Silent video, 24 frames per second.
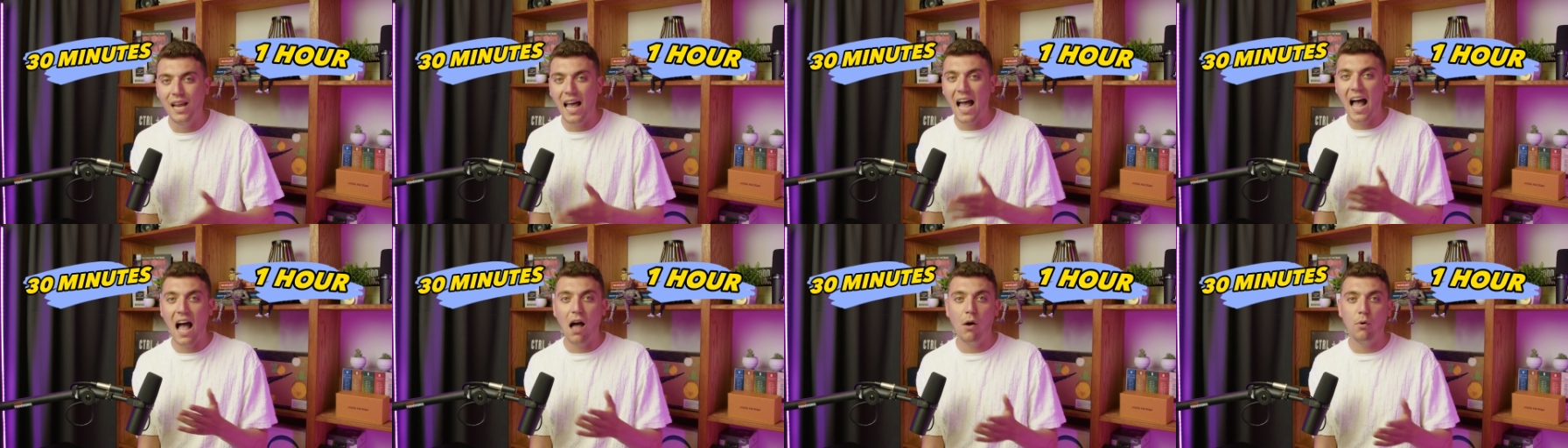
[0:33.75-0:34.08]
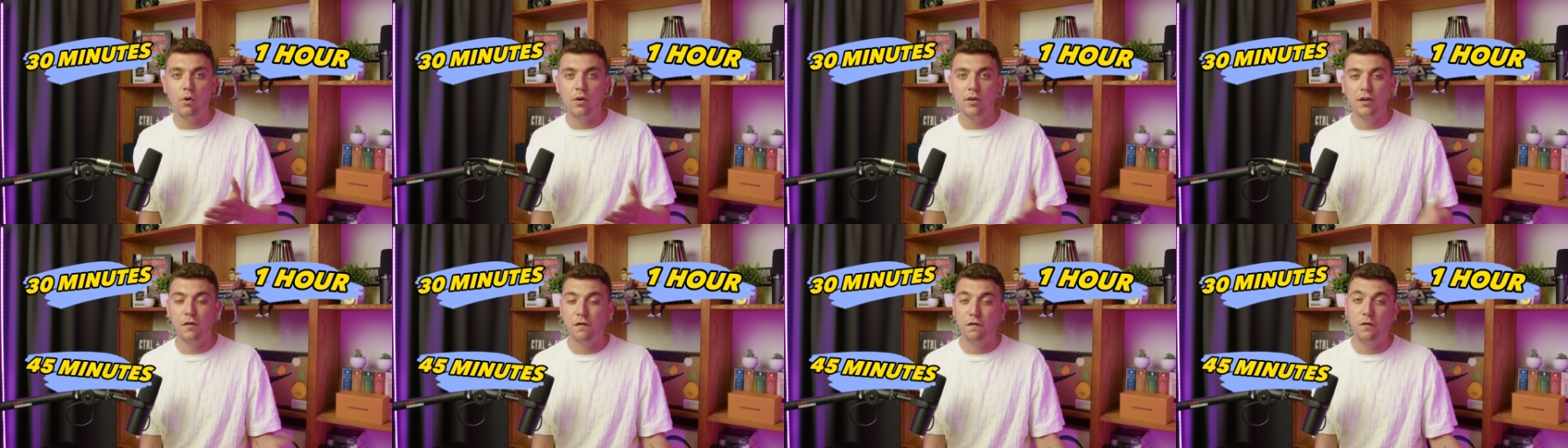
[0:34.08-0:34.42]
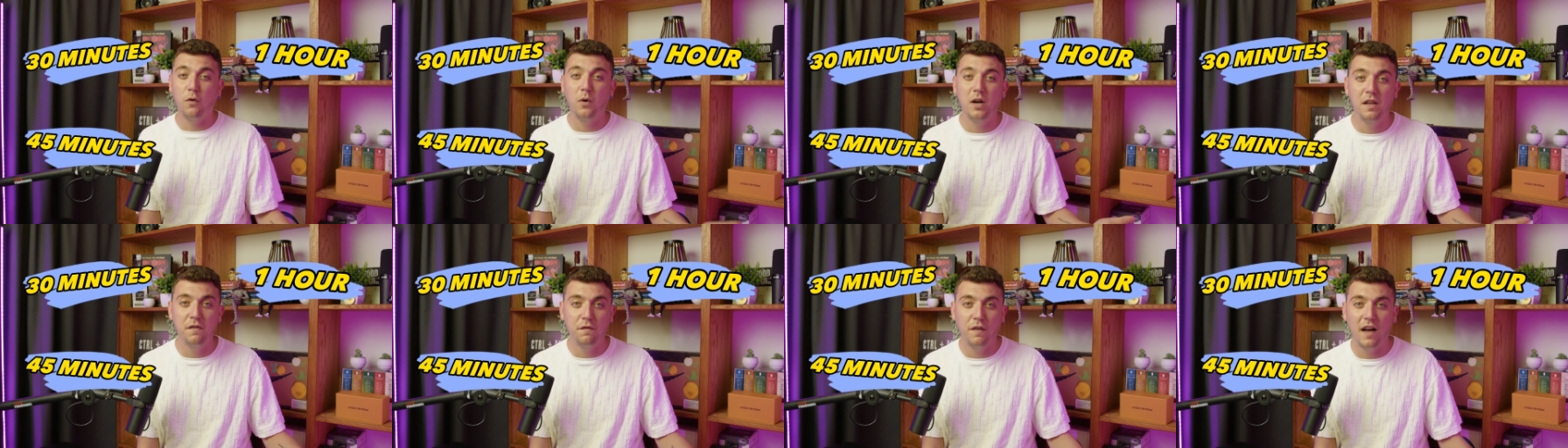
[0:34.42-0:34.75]
hour to
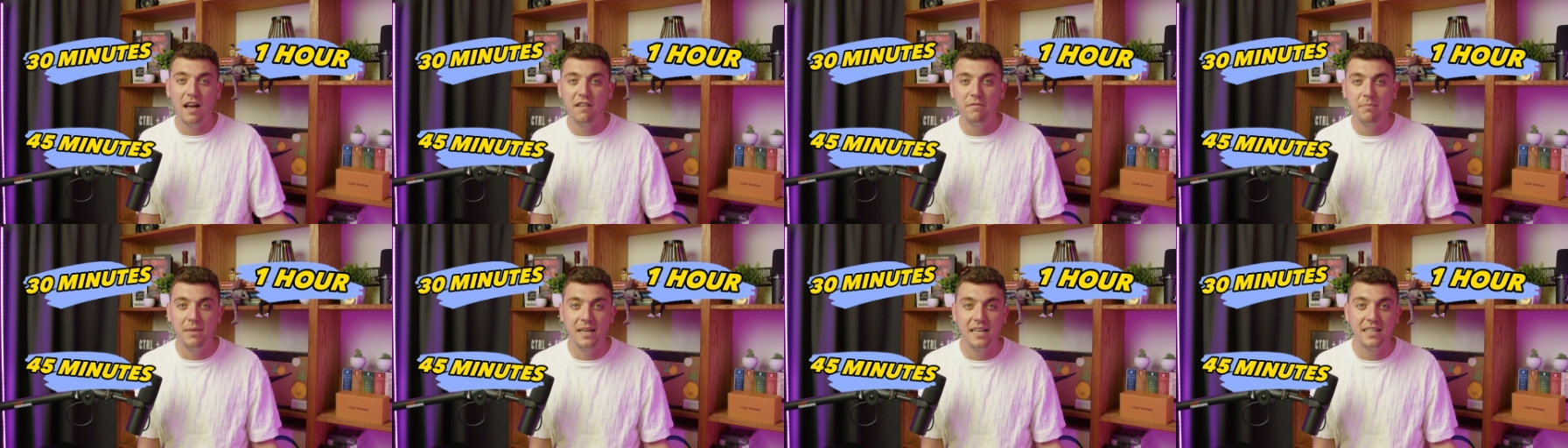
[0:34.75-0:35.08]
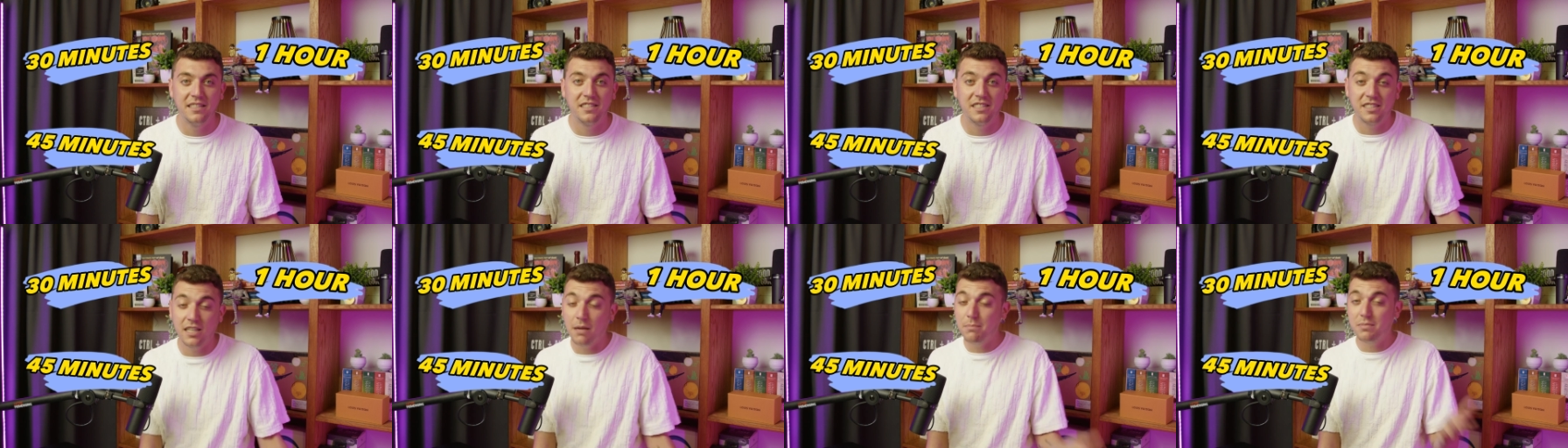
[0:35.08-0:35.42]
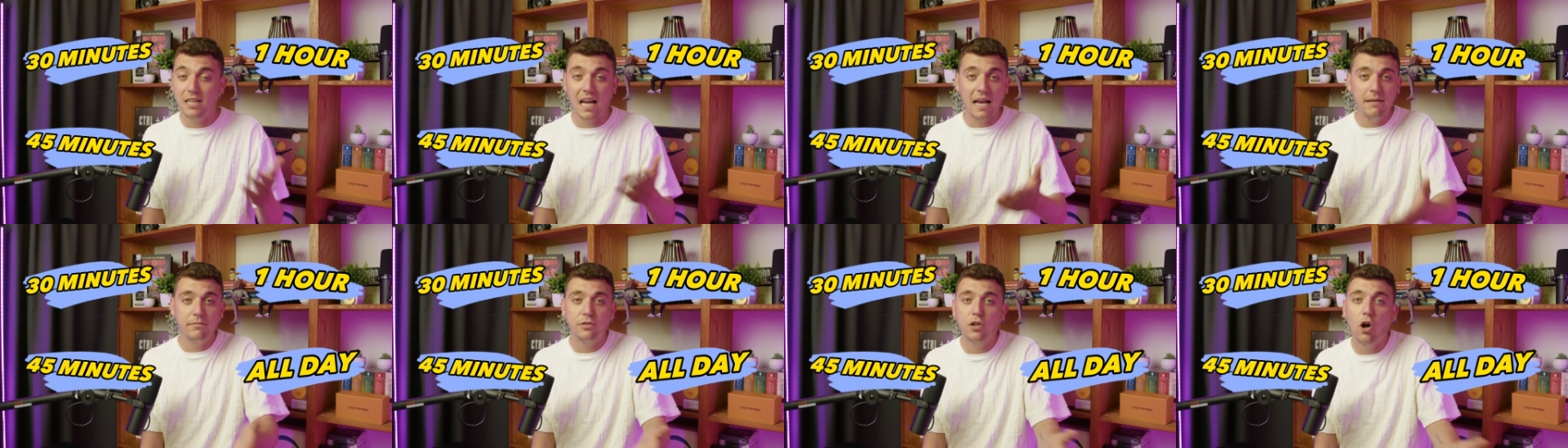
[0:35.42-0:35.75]
45 minutes,
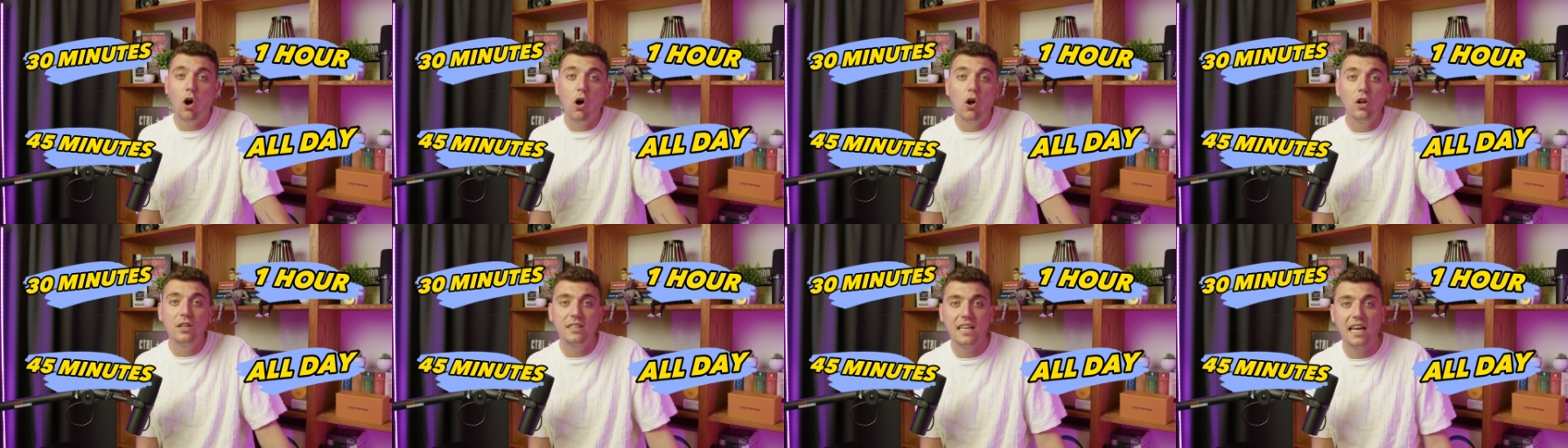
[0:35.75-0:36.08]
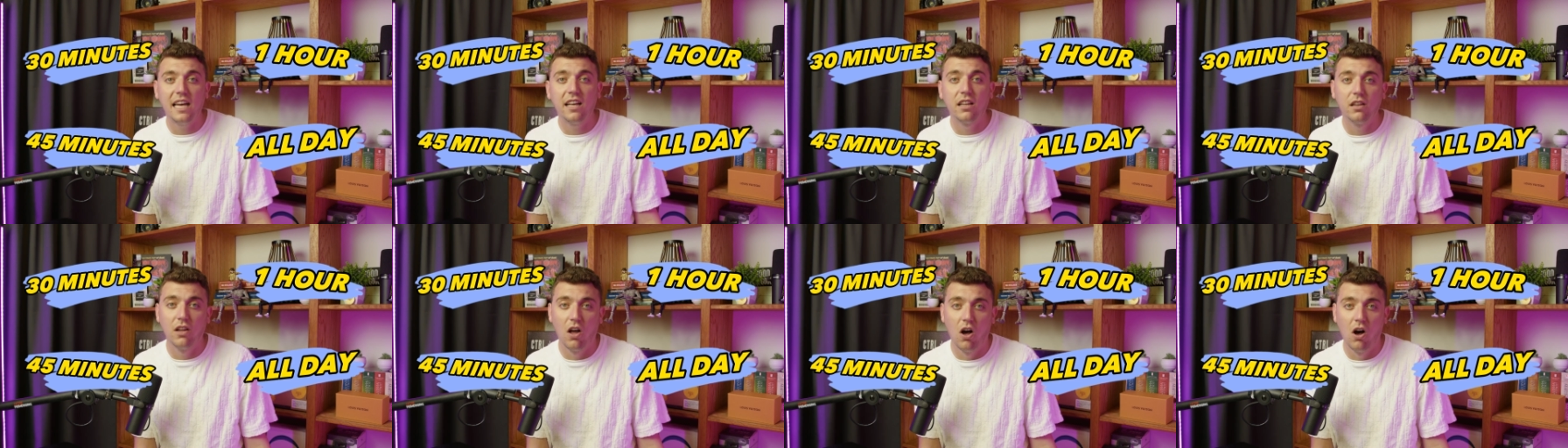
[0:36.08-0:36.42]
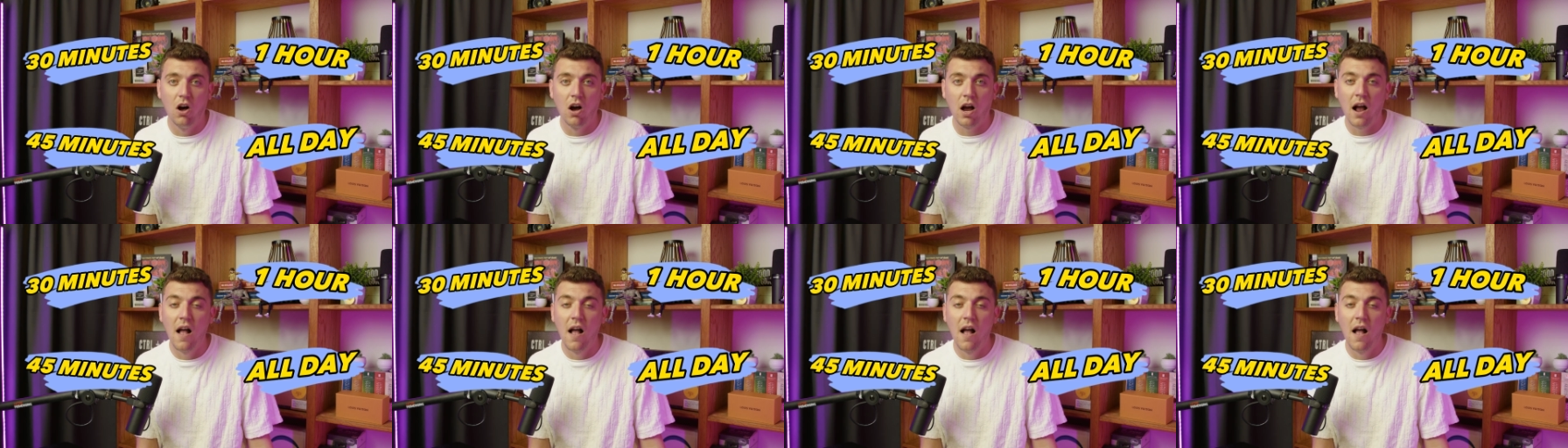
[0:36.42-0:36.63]
sometimes all day long.